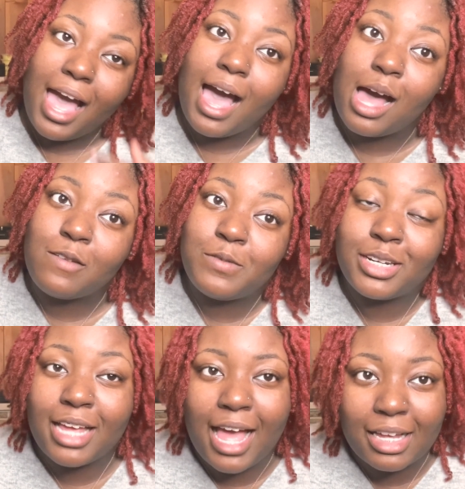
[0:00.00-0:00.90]
I've
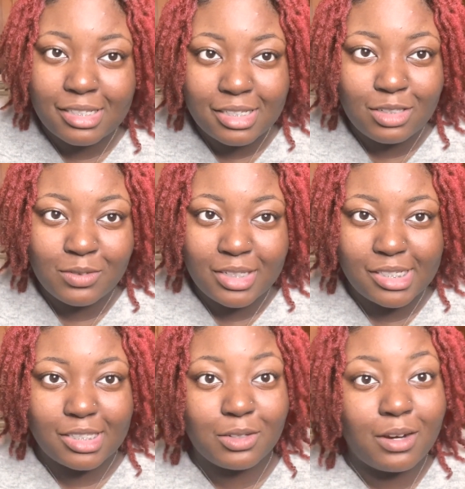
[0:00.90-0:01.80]
been asking on
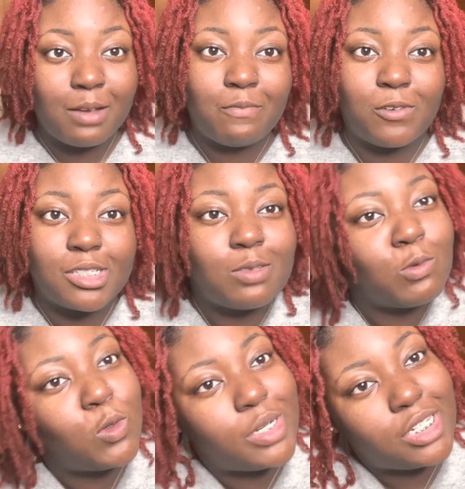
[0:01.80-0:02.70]
Instagram for
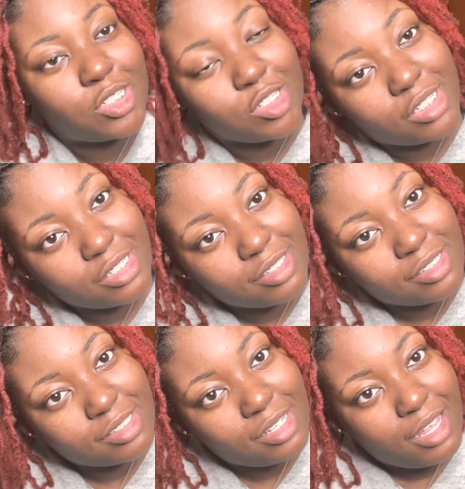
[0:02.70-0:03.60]
some
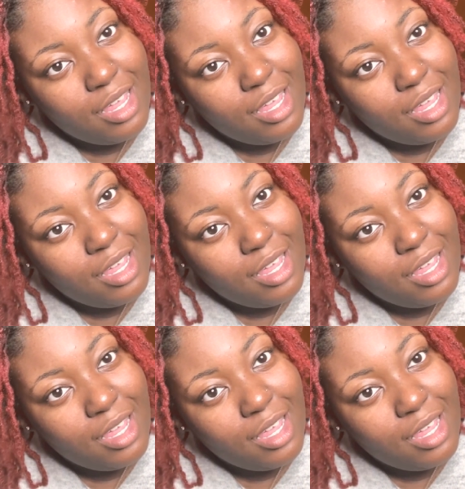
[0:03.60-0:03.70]
questions.